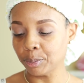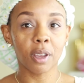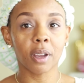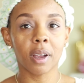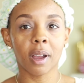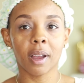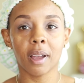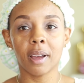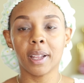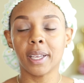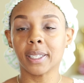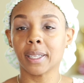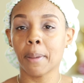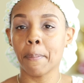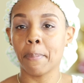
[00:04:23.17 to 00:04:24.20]
Your girl
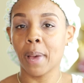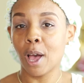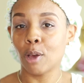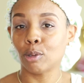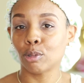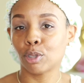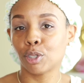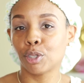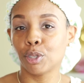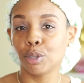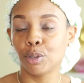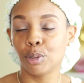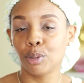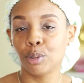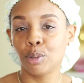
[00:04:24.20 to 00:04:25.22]
is about
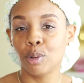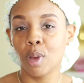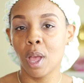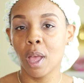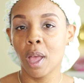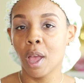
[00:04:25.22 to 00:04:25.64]
to